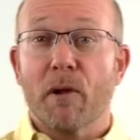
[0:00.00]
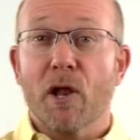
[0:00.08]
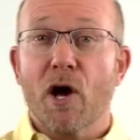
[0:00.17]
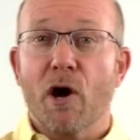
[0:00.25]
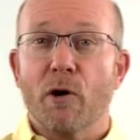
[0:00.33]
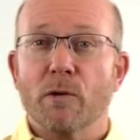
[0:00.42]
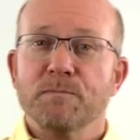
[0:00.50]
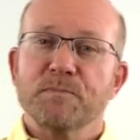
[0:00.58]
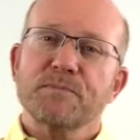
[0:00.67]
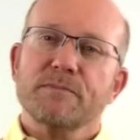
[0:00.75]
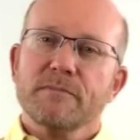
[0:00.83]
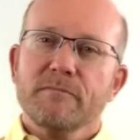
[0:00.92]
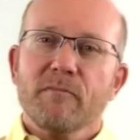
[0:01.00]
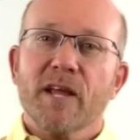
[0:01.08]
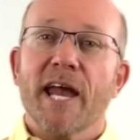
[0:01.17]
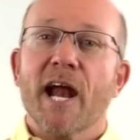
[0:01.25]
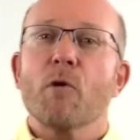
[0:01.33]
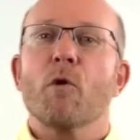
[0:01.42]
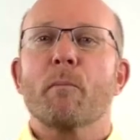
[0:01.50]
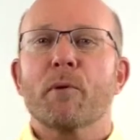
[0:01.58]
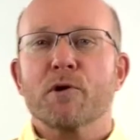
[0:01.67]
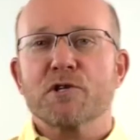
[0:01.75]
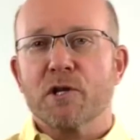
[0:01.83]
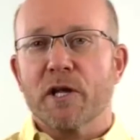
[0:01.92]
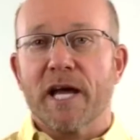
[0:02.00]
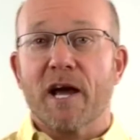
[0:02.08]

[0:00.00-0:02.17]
below and I will personally